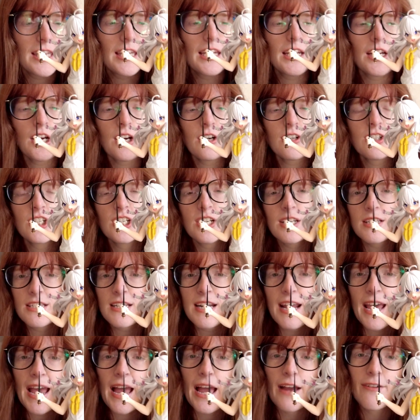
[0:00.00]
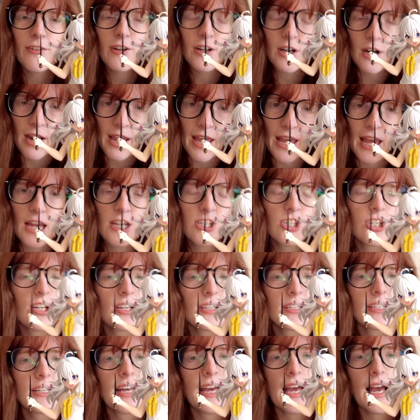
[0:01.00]
here. She doesn't have her hat. She
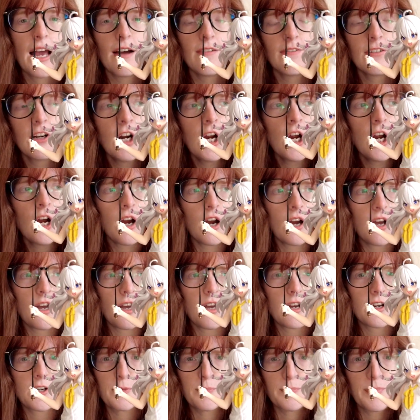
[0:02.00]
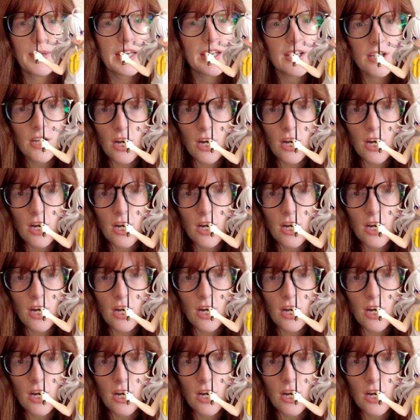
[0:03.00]
doesn't have her big